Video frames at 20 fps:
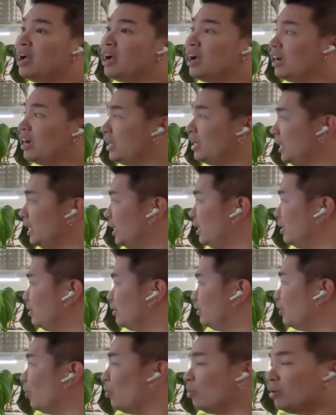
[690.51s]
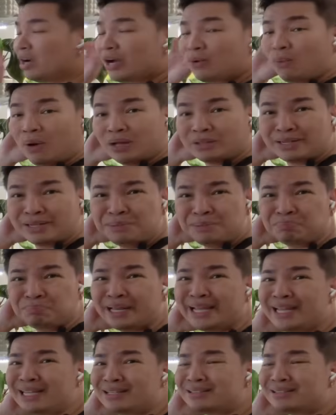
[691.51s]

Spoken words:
I water in place.